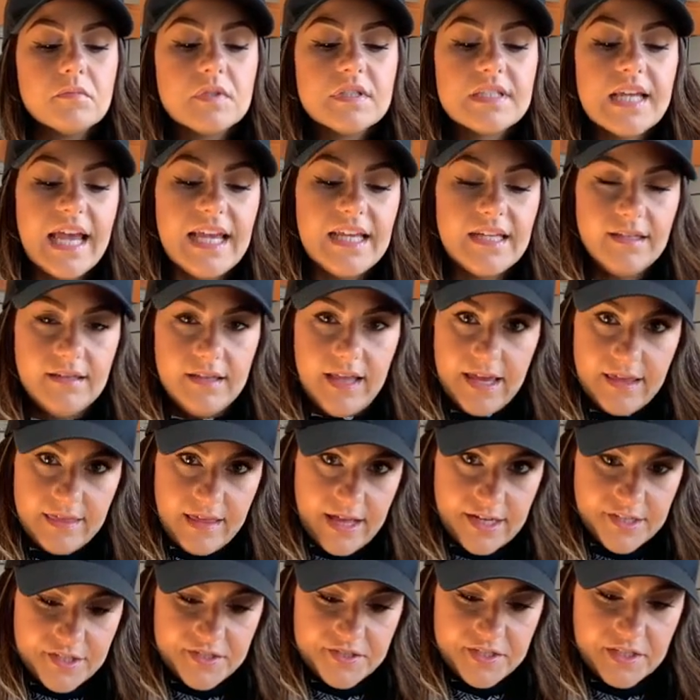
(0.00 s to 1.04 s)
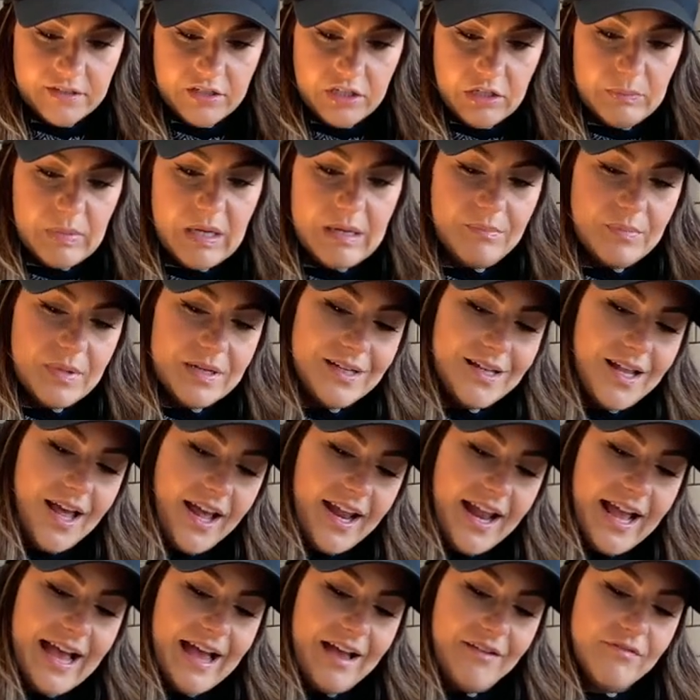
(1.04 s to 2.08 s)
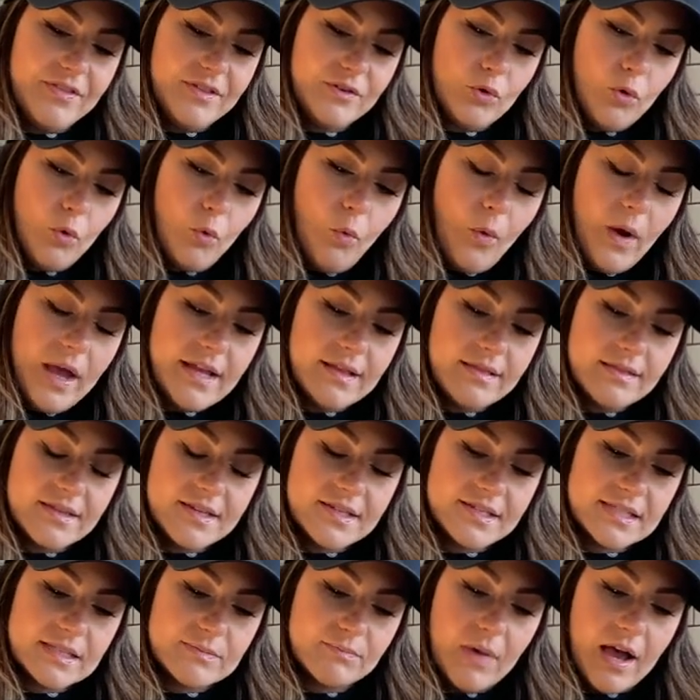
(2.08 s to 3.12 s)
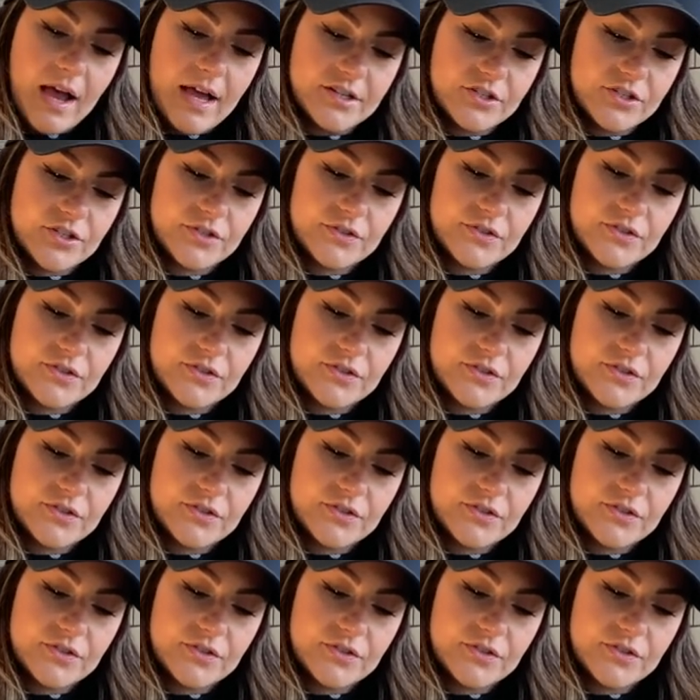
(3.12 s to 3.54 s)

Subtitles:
tighten like that just a little bit, but not have quite this much.